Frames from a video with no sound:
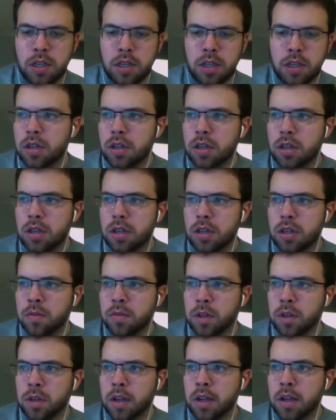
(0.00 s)

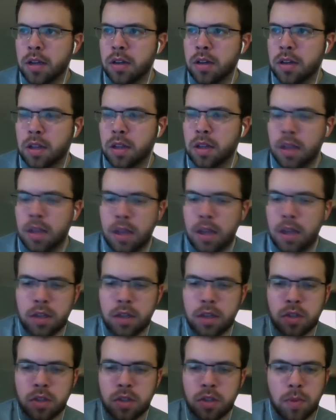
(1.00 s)
the age
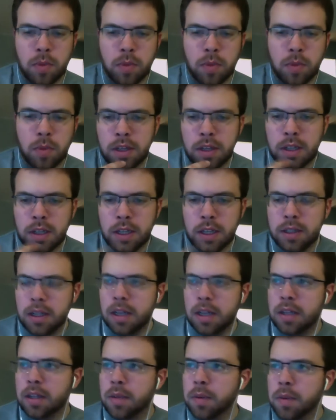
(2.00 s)
group and everything like that.
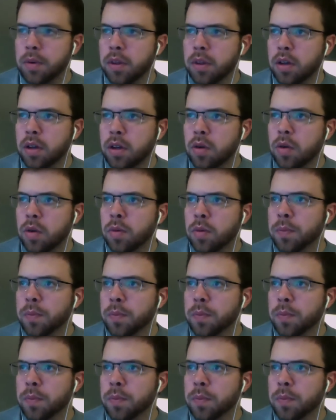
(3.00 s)
That'd be really cool.